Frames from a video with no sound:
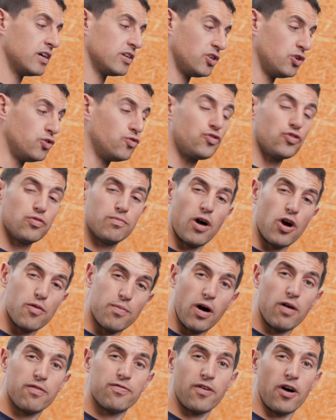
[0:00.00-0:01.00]
use your
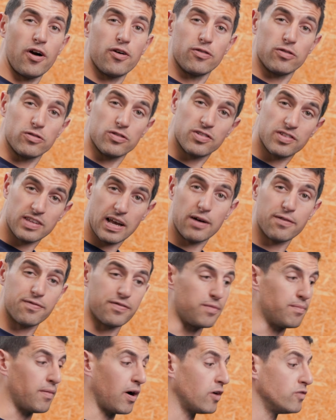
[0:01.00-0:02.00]
mobile phone on
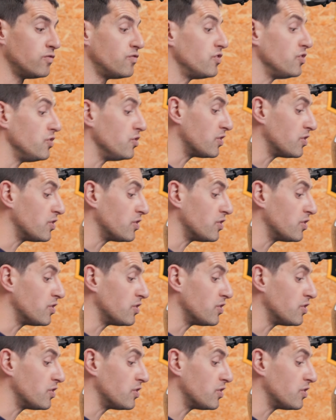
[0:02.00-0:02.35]
selfie mode so